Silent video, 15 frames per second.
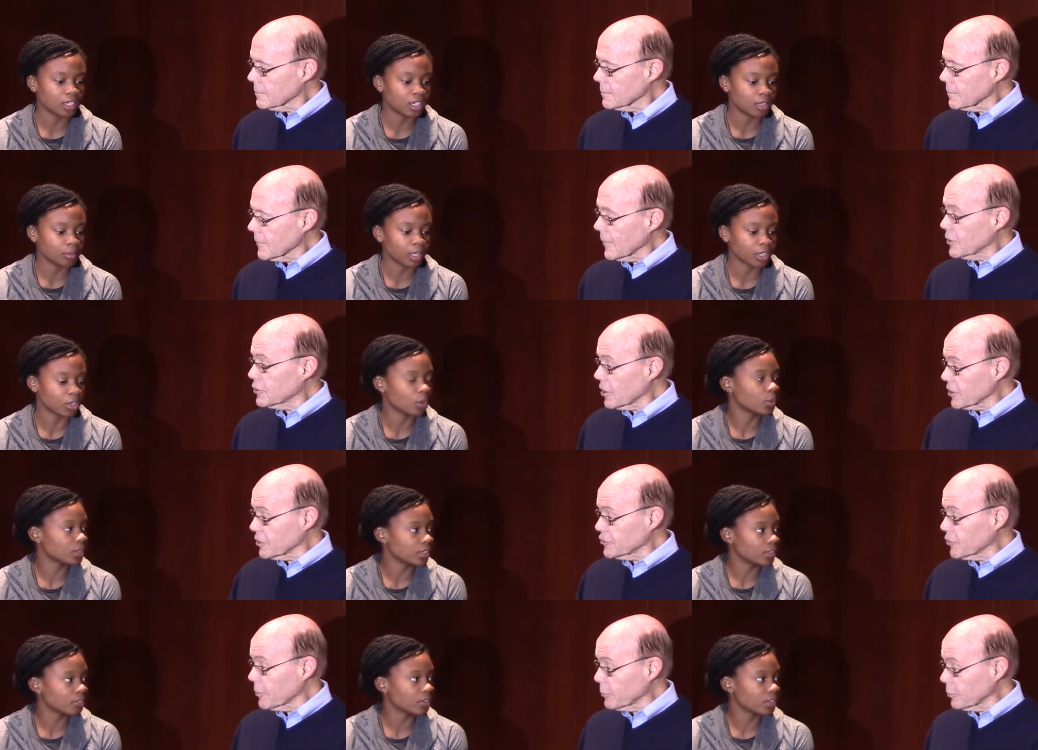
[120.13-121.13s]
Speaker 1: Um, You're
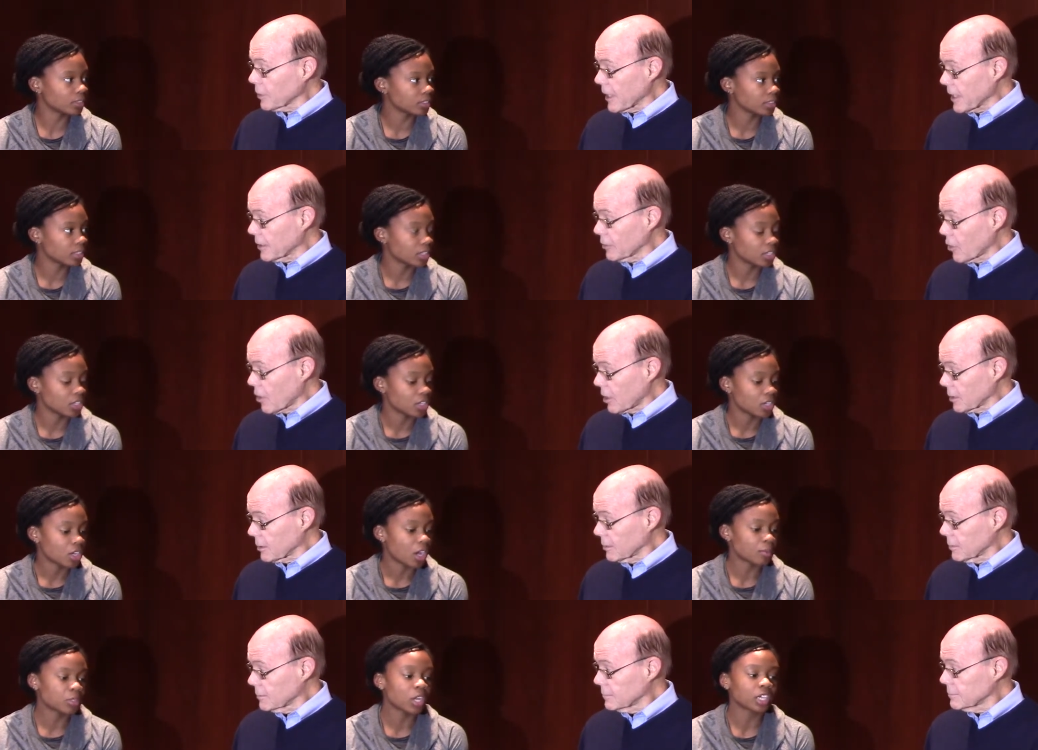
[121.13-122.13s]
talking triple and long.
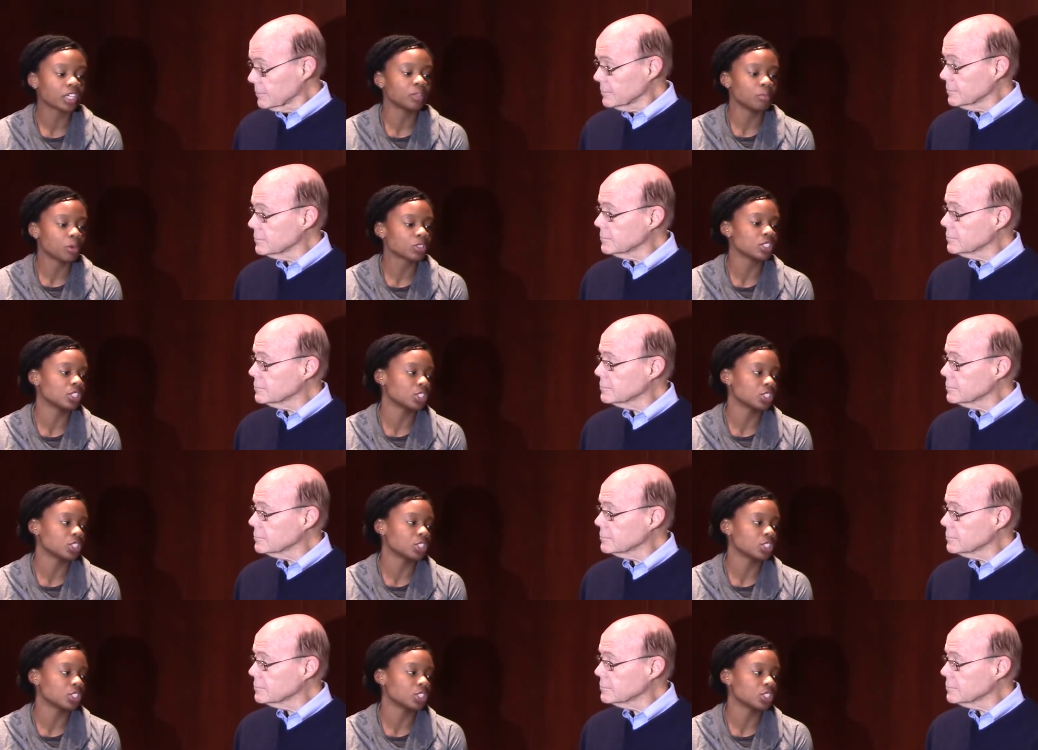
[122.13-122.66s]
I'm talking mostly